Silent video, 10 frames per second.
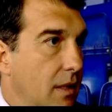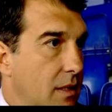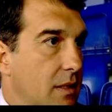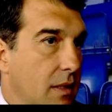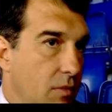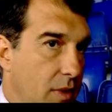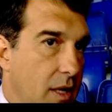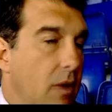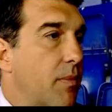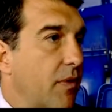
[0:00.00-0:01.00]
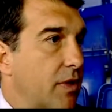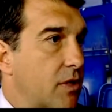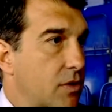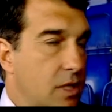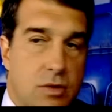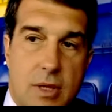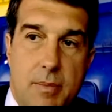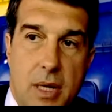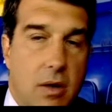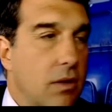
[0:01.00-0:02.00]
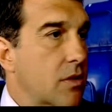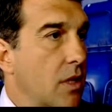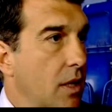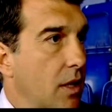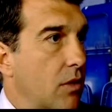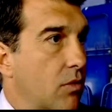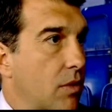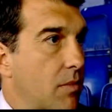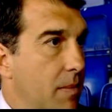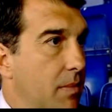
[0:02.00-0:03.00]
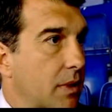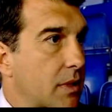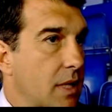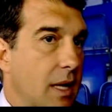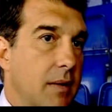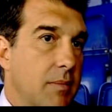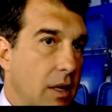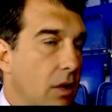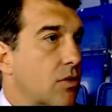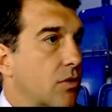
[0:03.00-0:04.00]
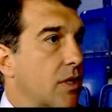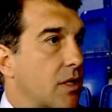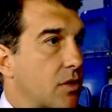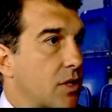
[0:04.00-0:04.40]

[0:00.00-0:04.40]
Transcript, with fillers: is uh, with a non-profit association that belongs to the members and belongs to the